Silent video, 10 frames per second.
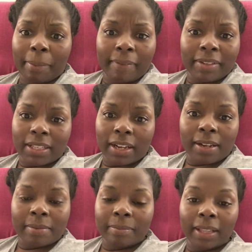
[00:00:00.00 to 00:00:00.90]
every
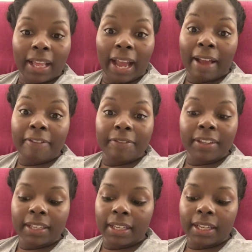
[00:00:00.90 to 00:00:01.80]
time. Like I
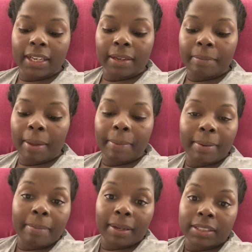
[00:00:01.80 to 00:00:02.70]
feel it, and maybe
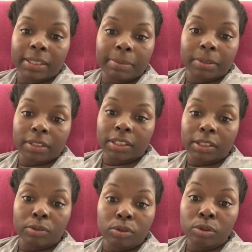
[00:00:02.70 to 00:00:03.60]
my sips are
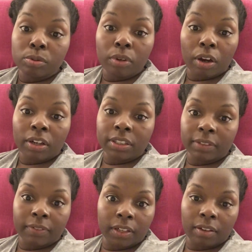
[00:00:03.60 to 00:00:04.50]
still too large,
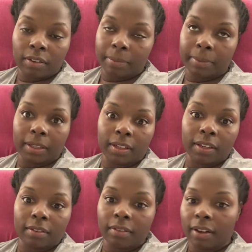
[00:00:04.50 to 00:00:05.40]
even though I
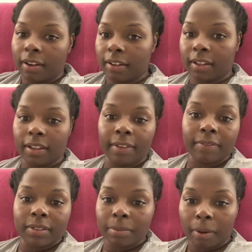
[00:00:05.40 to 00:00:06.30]
don't know how I can get
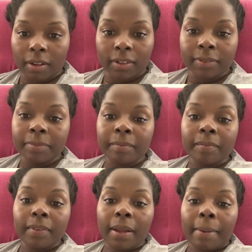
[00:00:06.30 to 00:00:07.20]
even smaller.
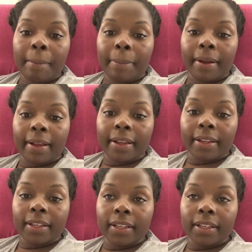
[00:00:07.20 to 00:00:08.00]
But